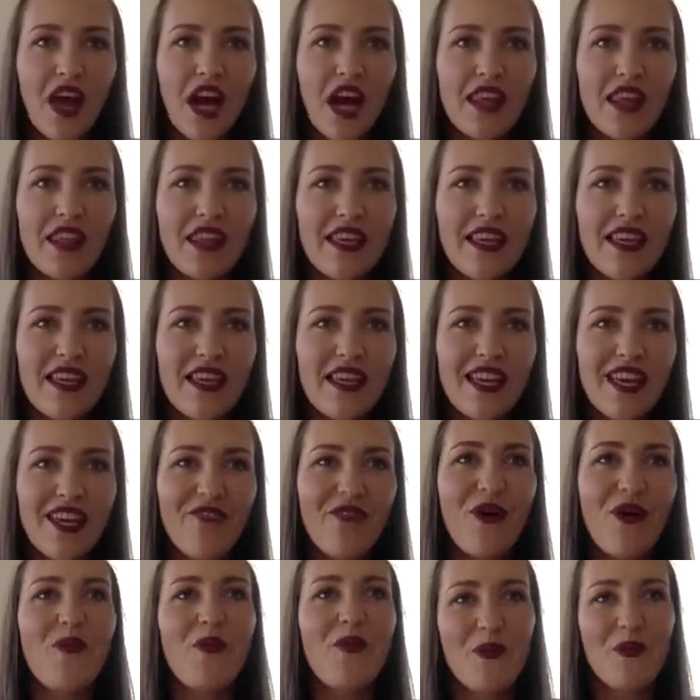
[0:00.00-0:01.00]
I think
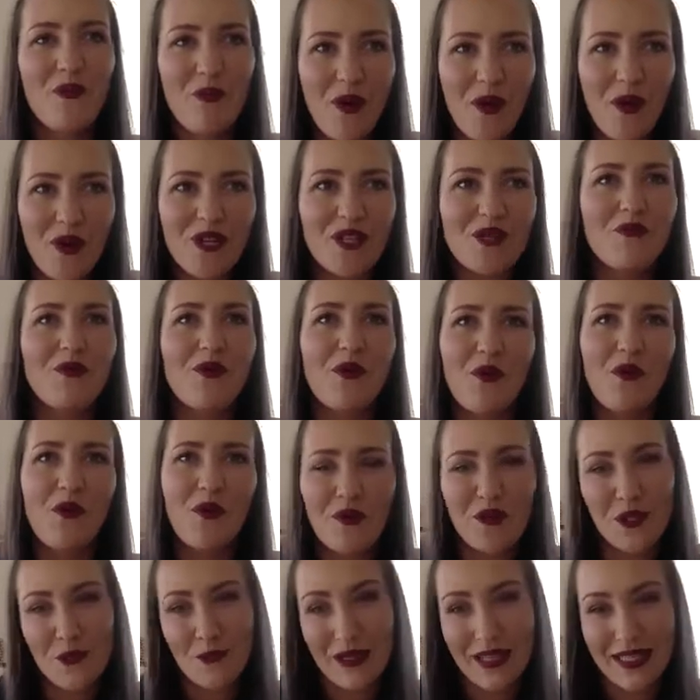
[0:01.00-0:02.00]
if I want to point to an
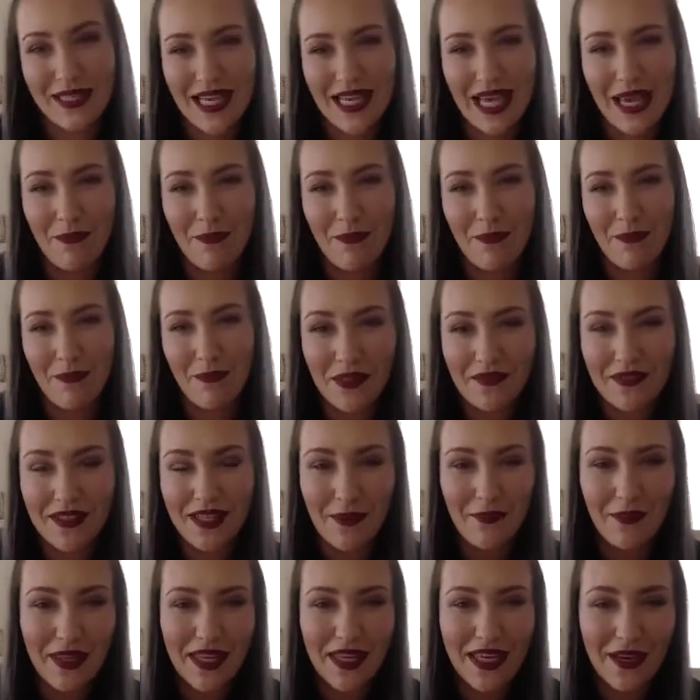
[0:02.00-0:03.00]
awesome example of
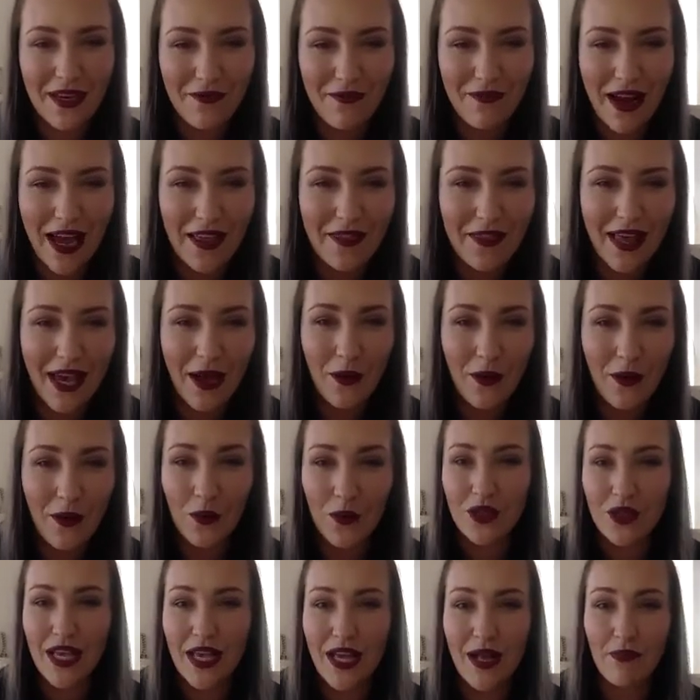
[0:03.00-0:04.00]
something around that
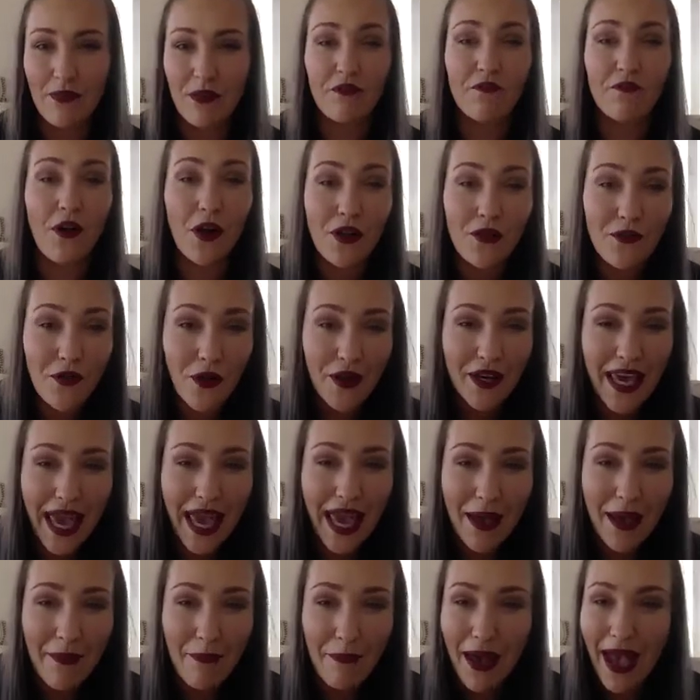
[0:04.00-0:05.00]
was the Volvo
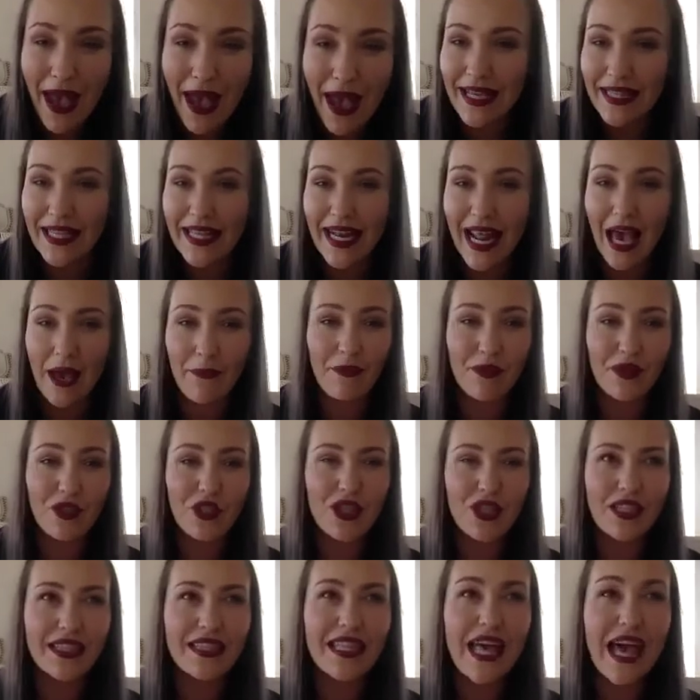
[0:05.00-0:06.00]
campaign that
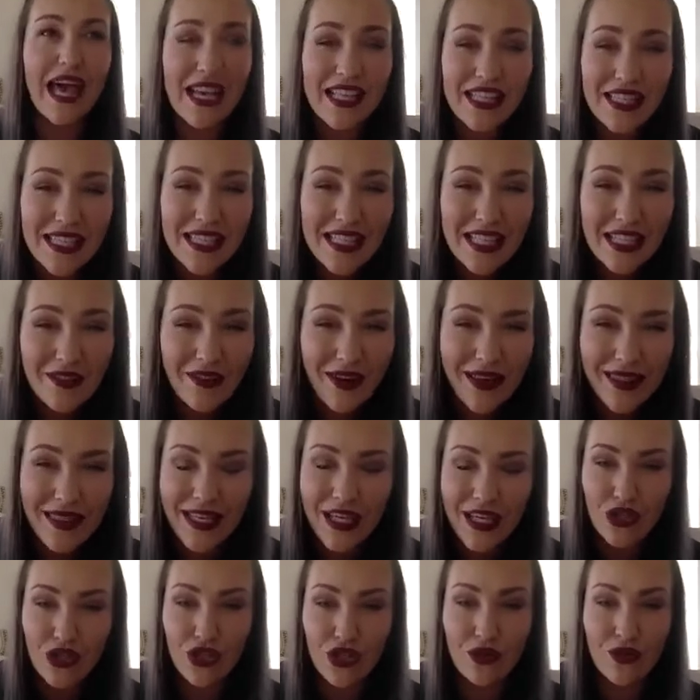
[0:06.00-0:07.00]
happened last year, I
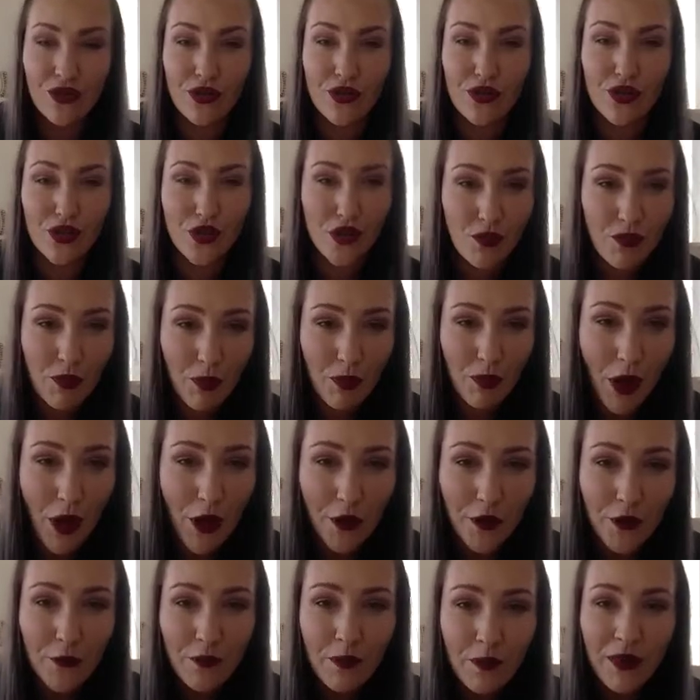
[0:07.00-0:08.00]
think during the Super
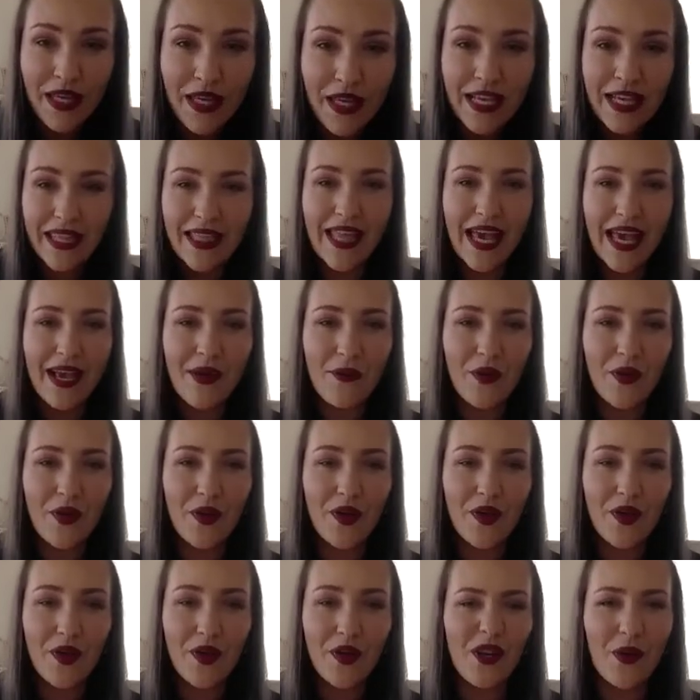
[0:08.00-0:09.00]
Bowl. They
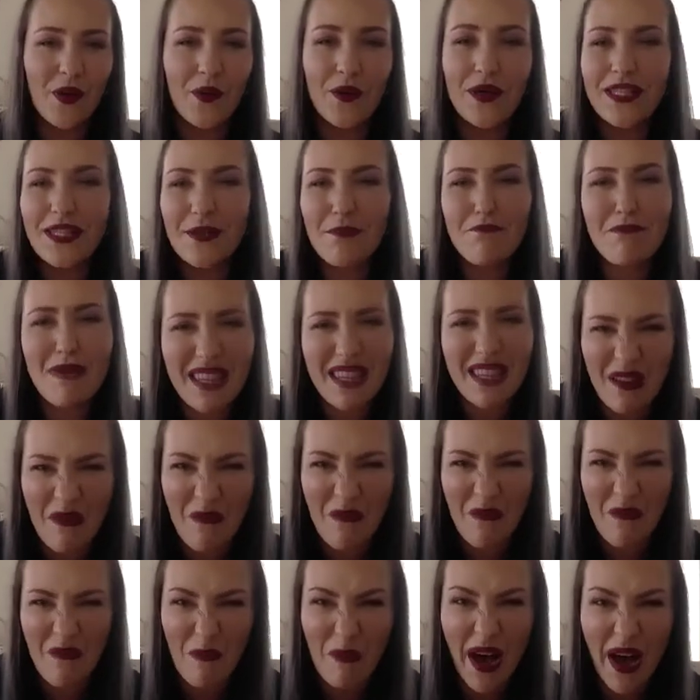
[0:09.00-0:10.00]
were, you know, it's $1
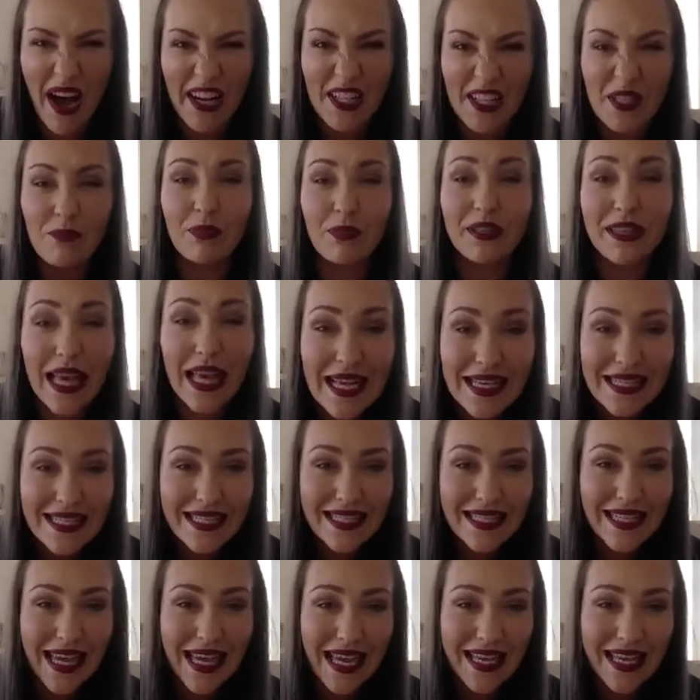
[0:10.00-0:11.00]
million plus
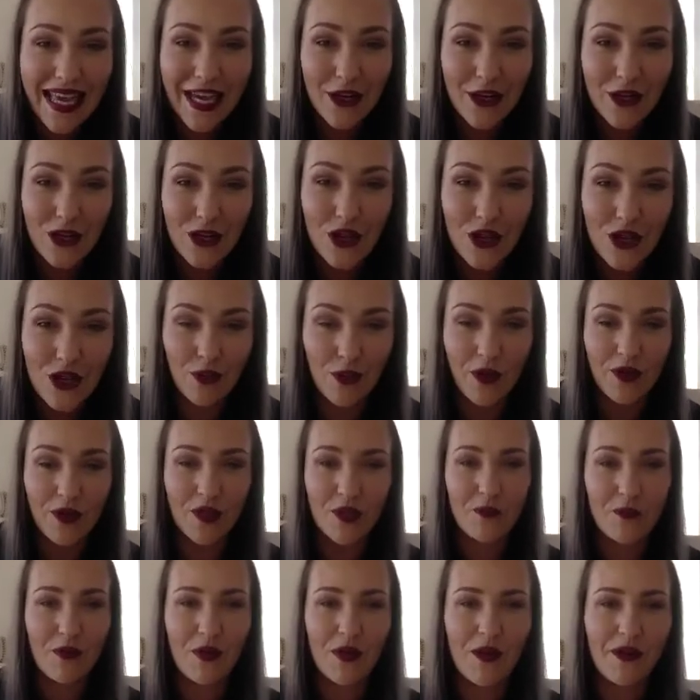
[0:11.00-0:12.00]
to take out a Super
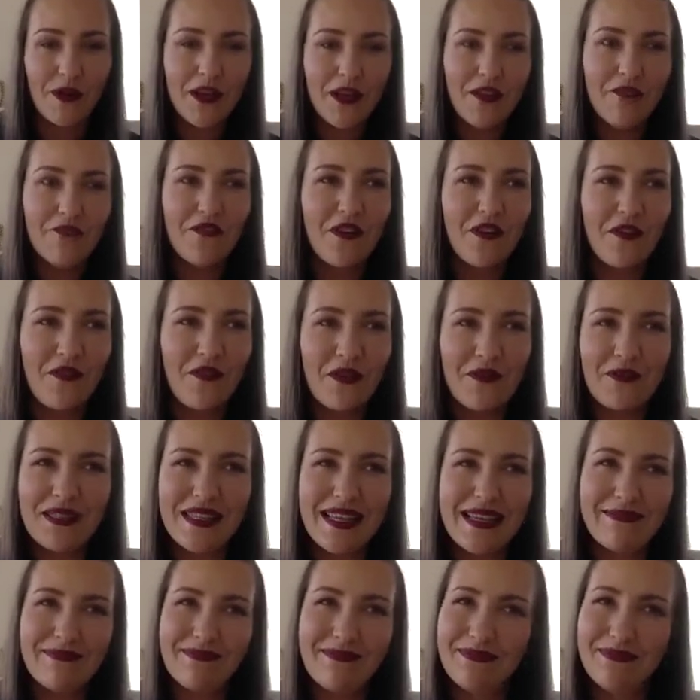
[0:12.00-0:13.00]
Bowl spot. Volvo
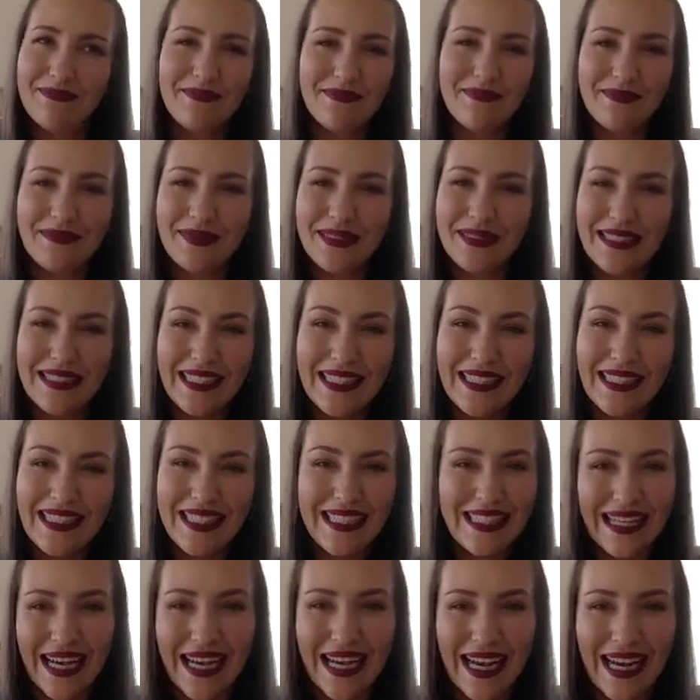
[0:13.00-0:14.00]
was like,
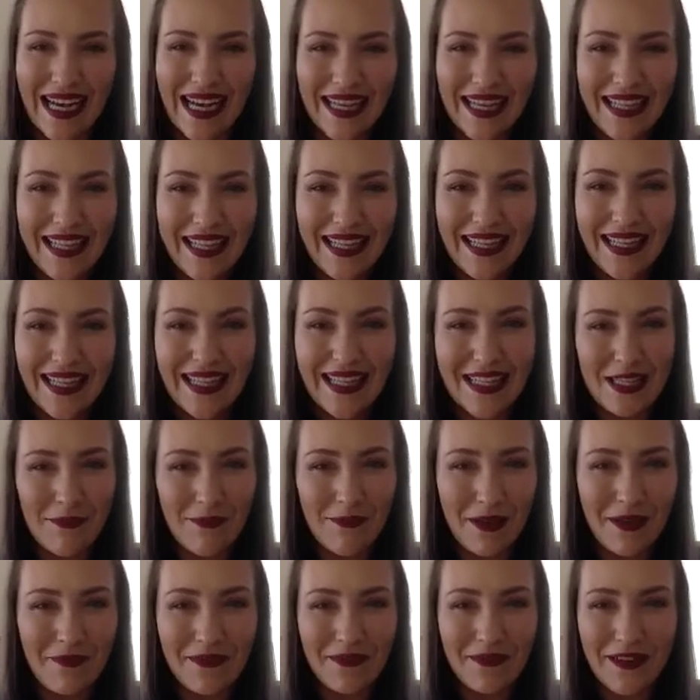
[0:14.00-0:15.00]
nah, that's
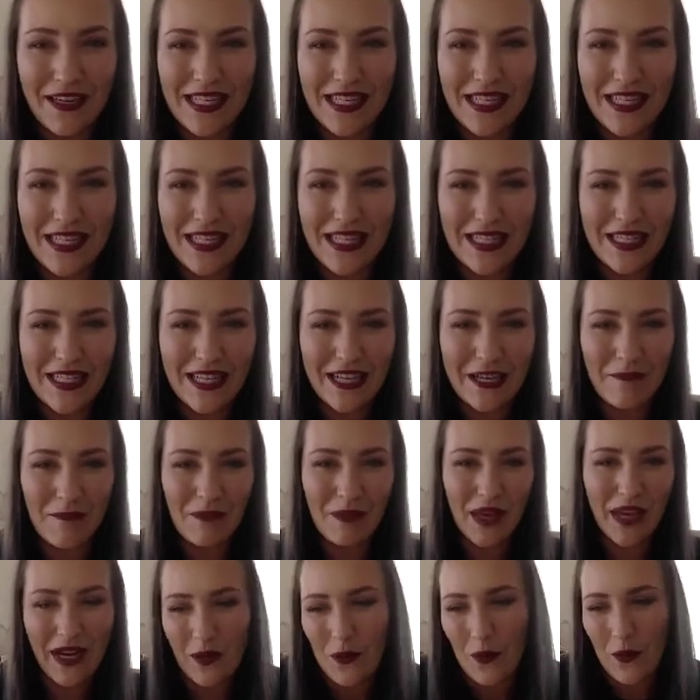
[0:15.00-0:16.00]
a bit rich, isn't it?
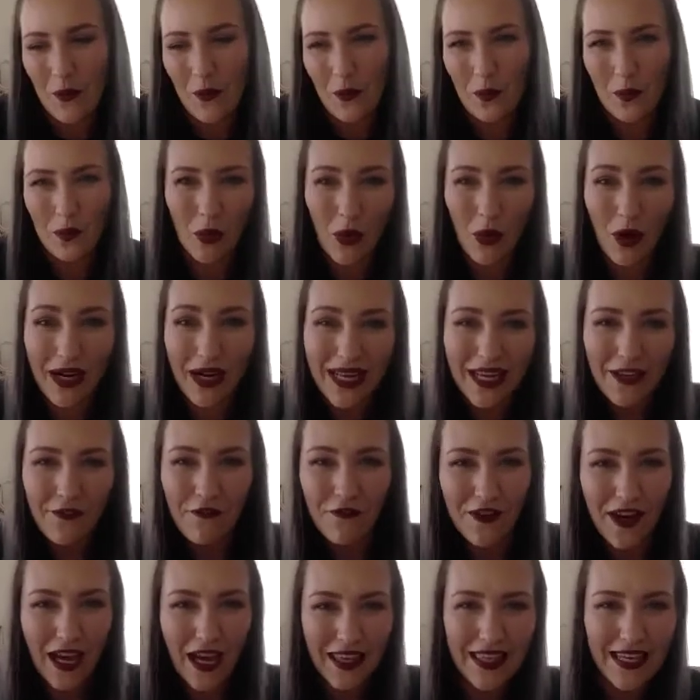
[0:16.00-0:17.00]
Like, what
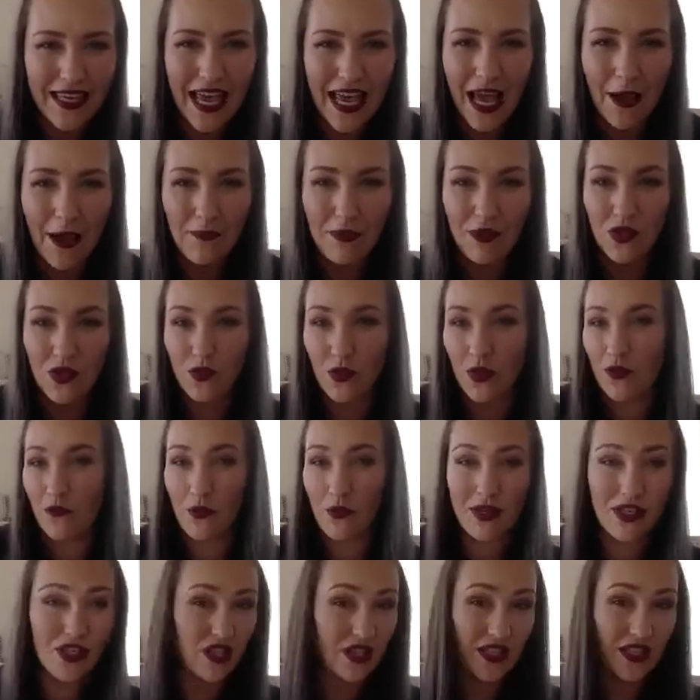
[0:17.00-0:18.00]
if nothing happens? What
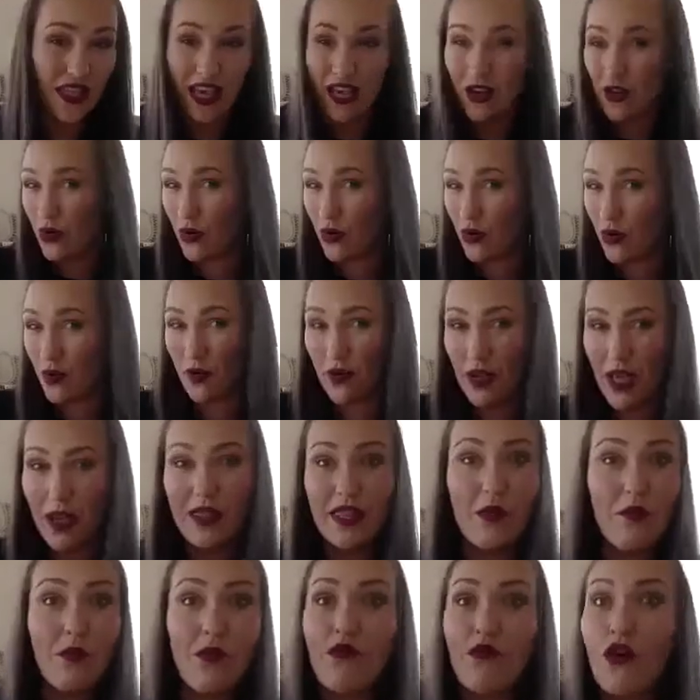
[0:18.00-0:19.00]
if we just get,
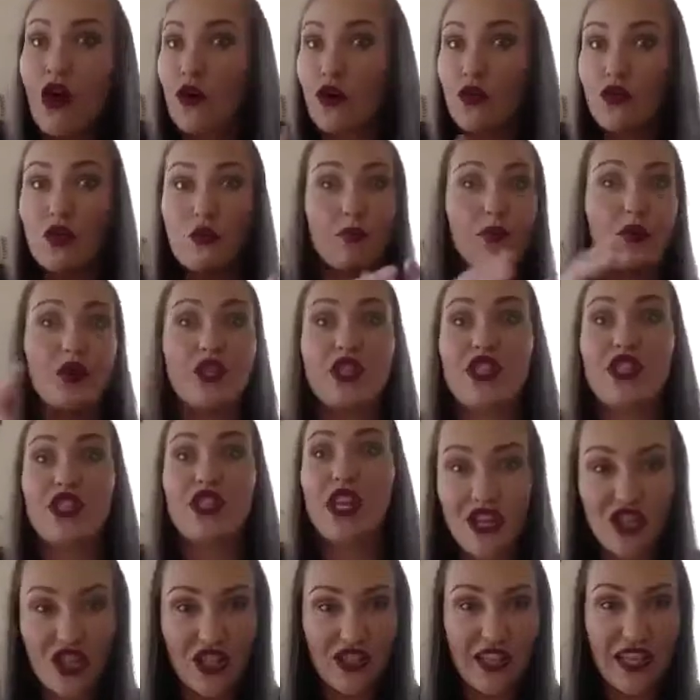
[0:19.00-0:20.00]
and then we've got all the
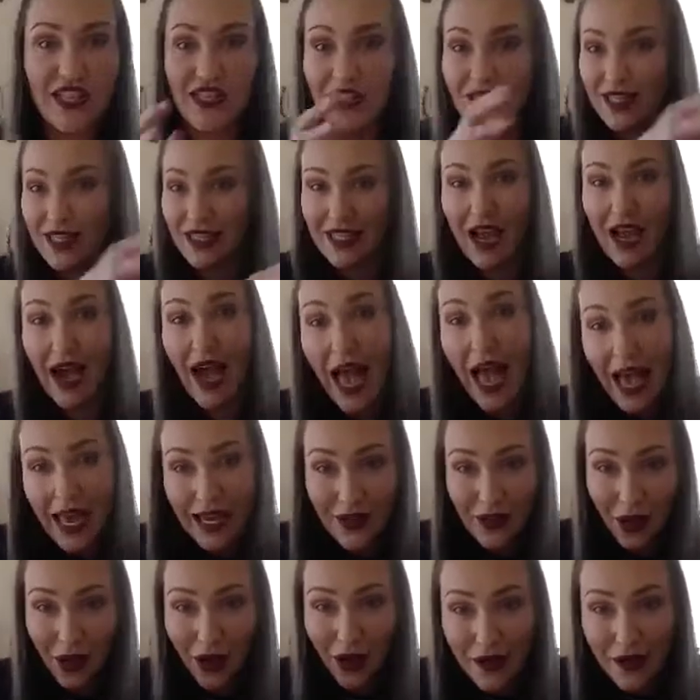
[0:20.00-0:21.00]
production, that's just our ad
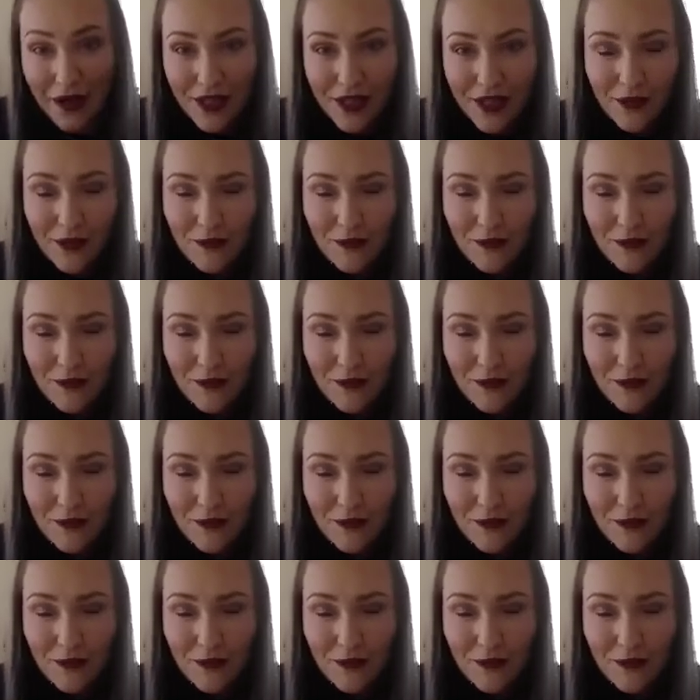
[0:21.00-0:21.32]
cost.